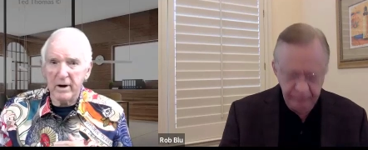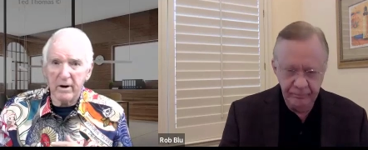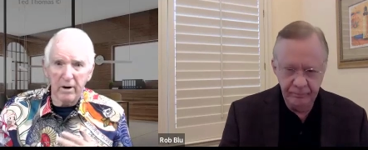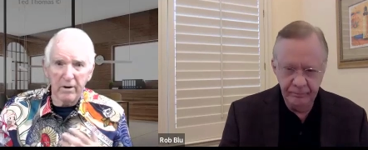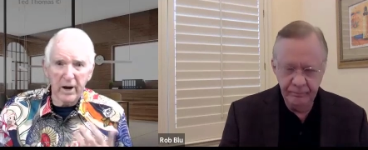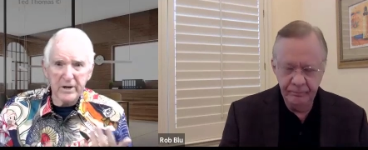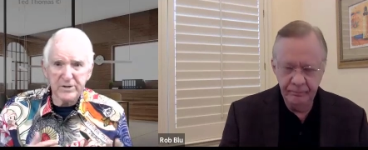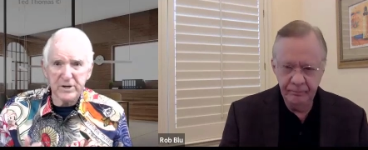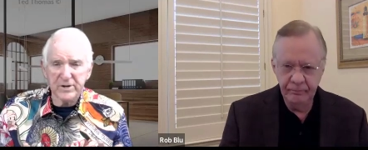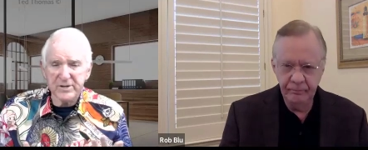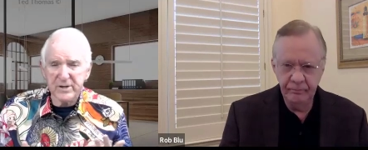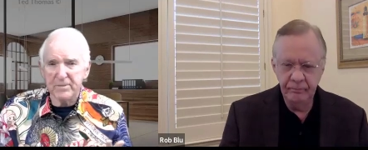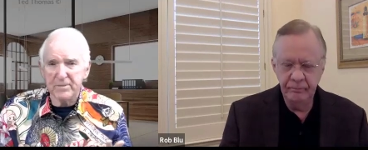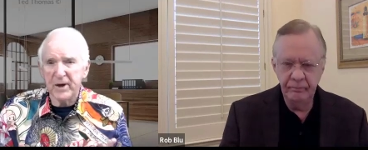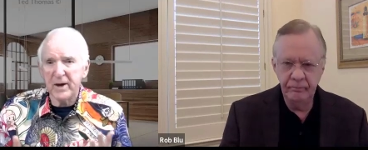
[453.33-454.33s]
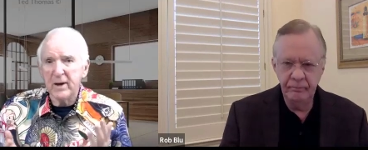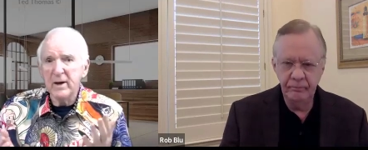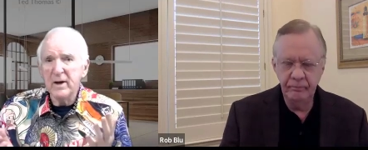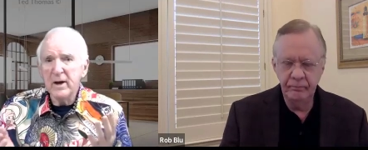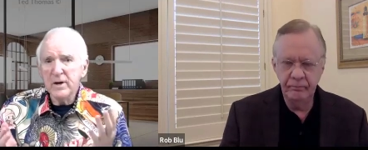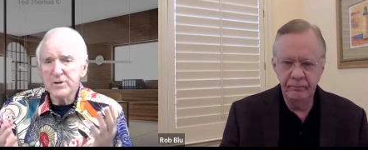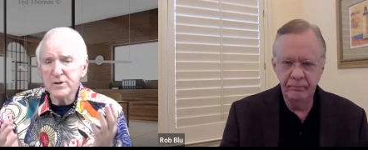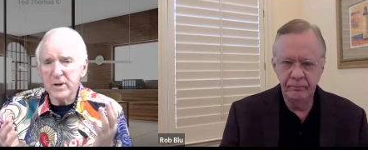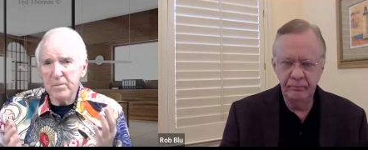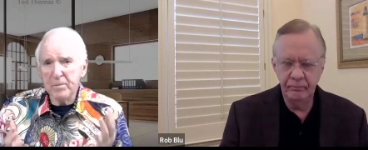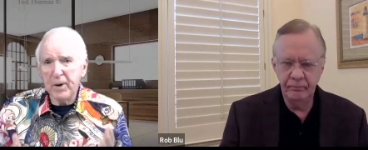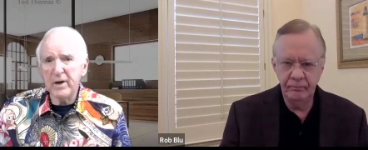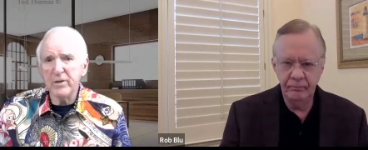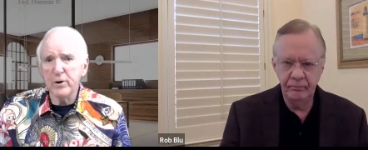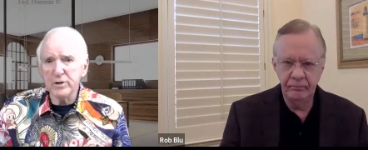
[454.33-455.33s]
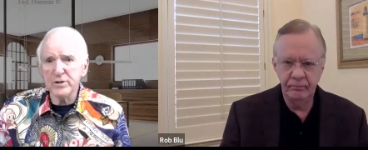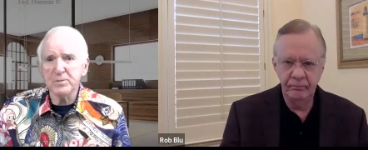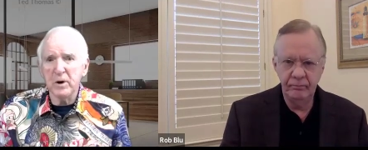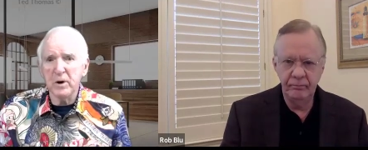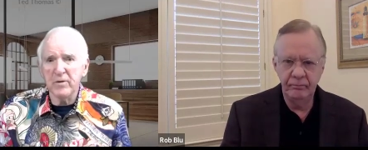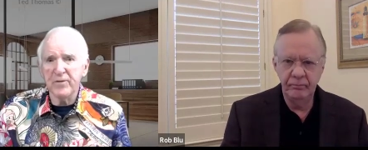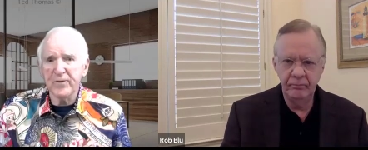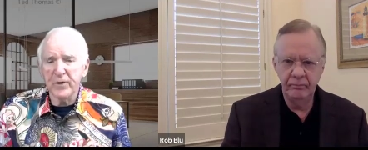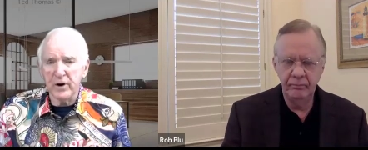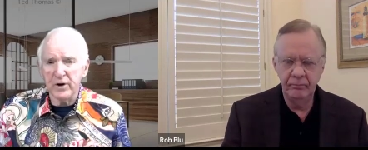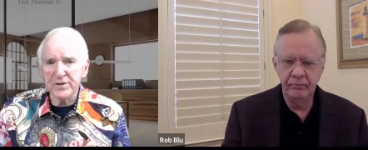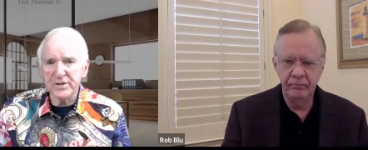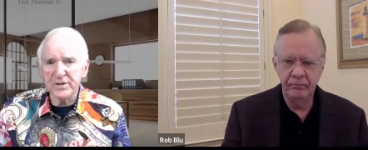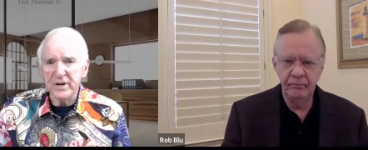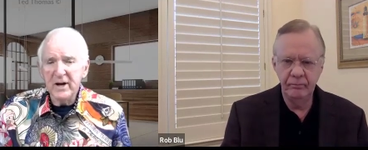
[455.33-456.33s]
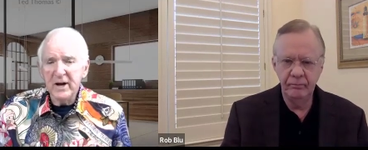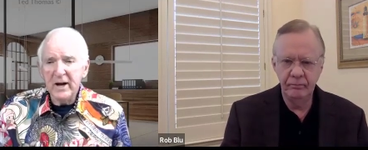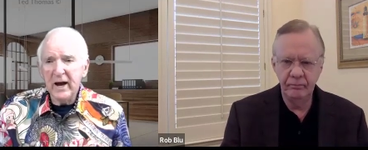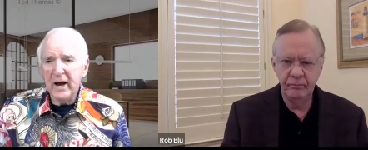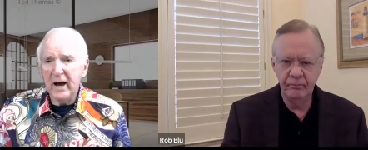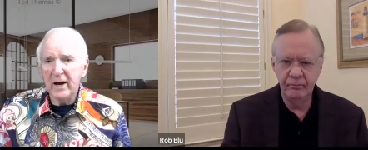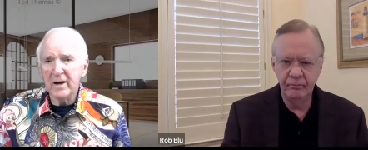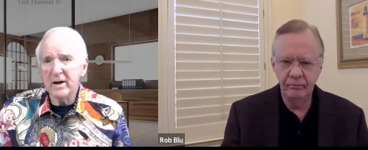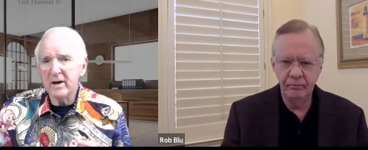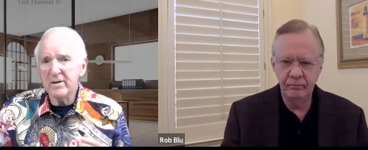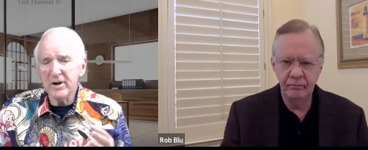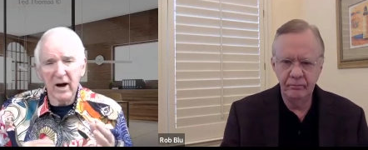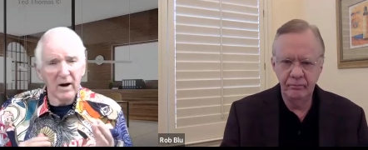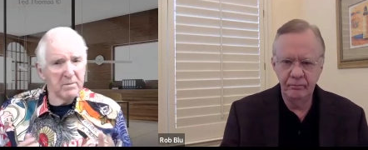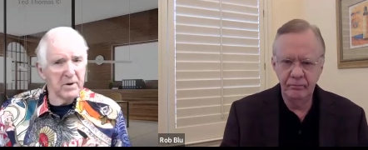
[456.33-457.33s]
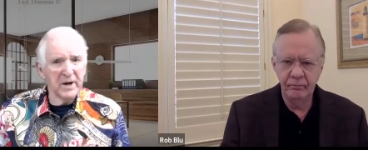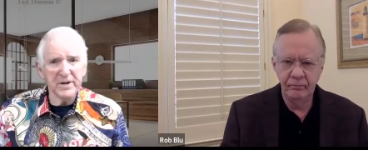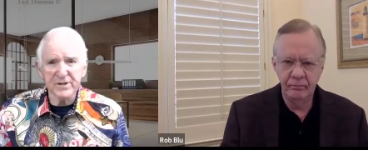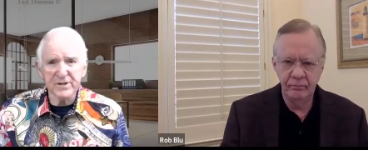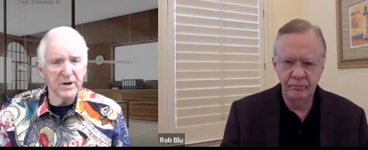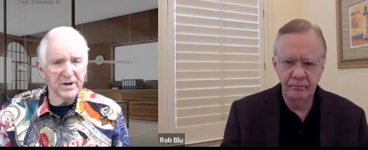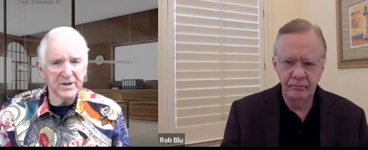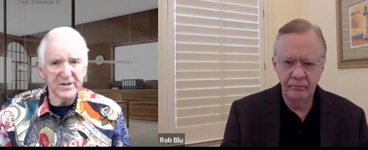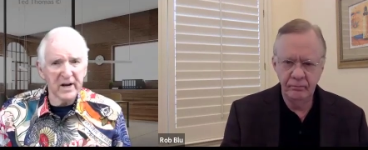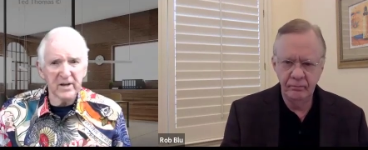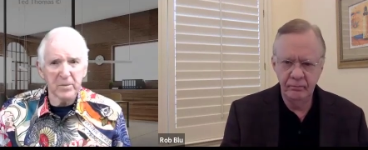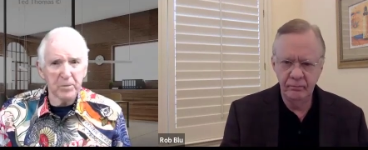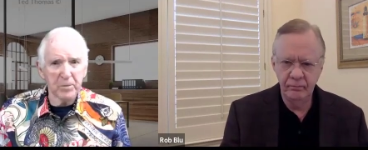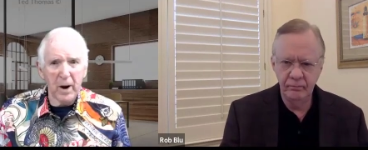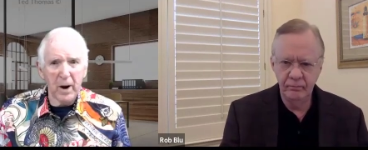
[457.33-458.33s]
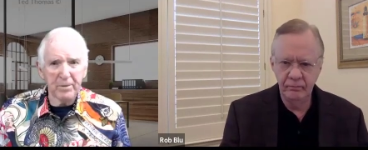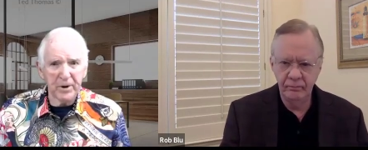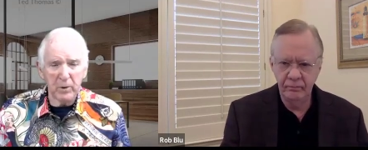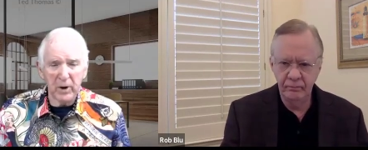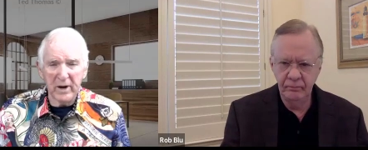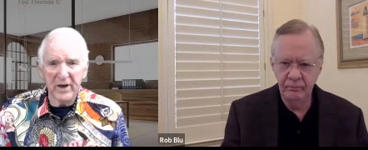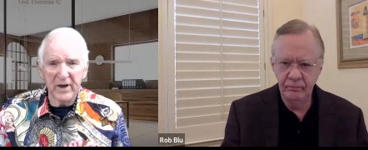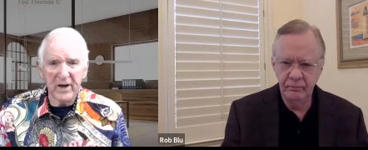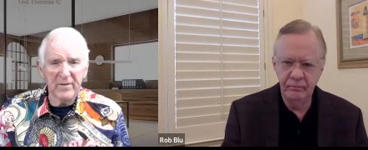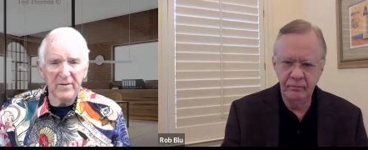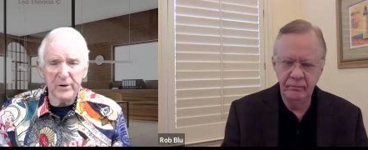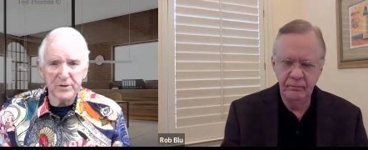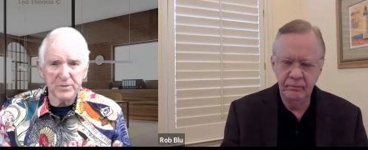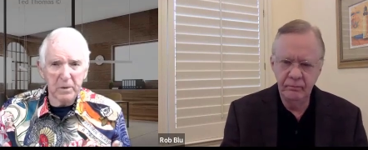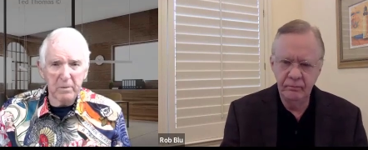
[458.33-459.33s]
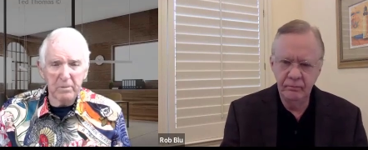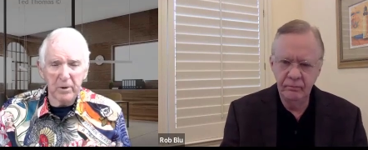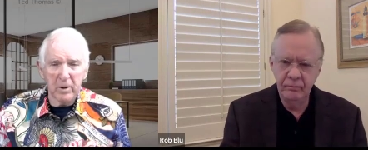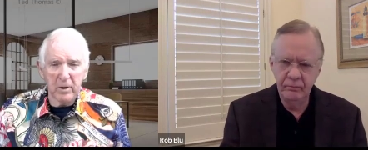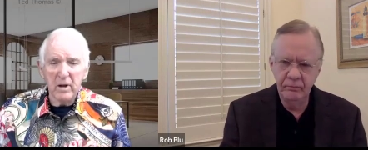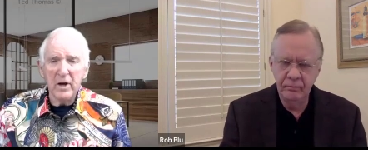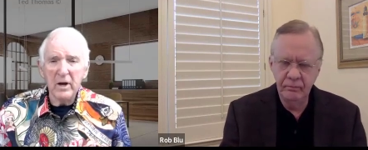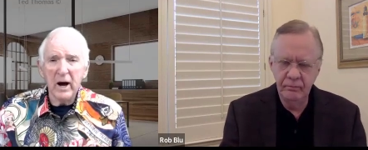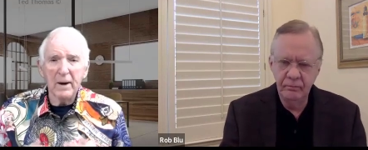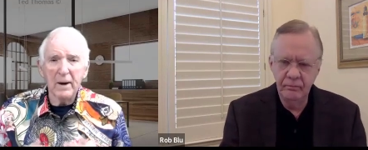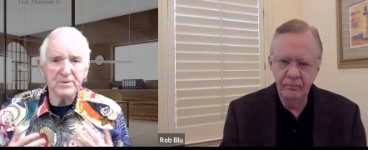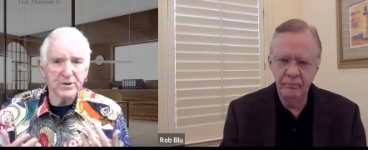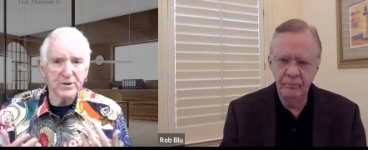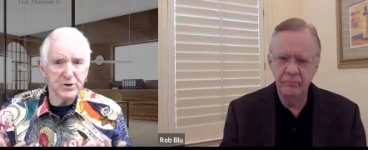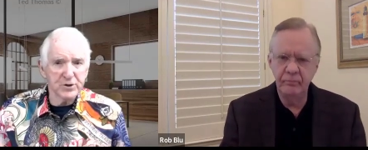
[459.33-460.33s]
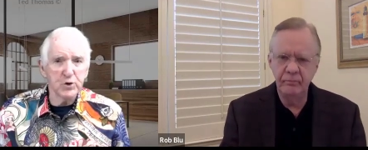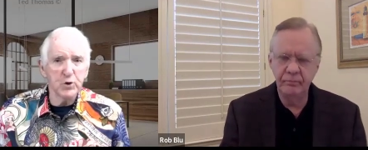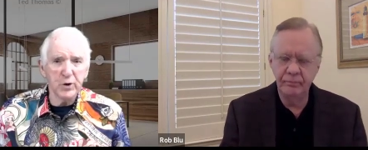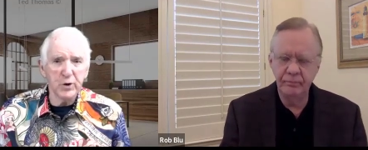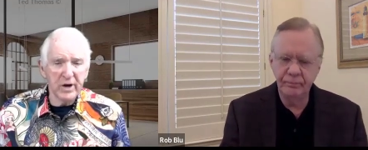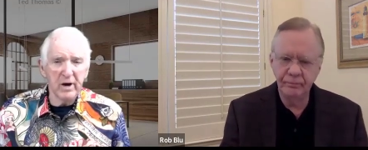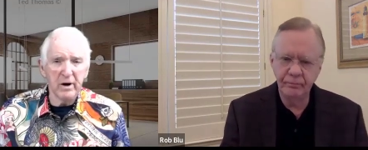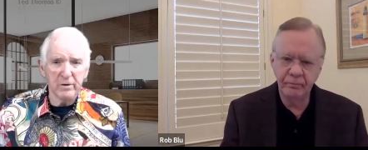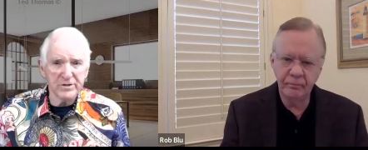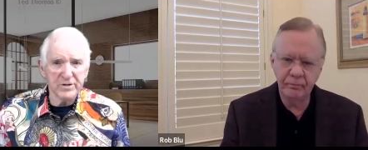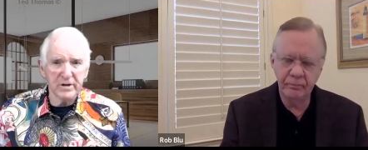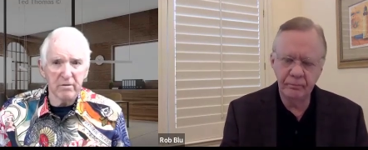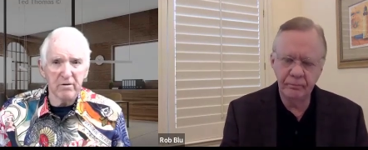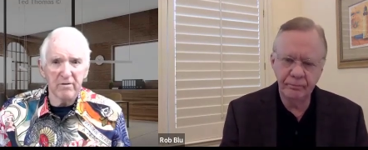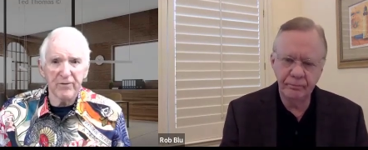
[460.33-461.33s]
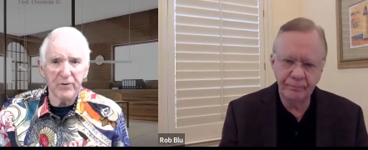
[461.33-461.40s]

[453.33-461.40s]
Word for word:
Speaker 1: in a car accident or something. So they paid those bills first. And the government isn't going to take the property away. They give those people up to 2 years here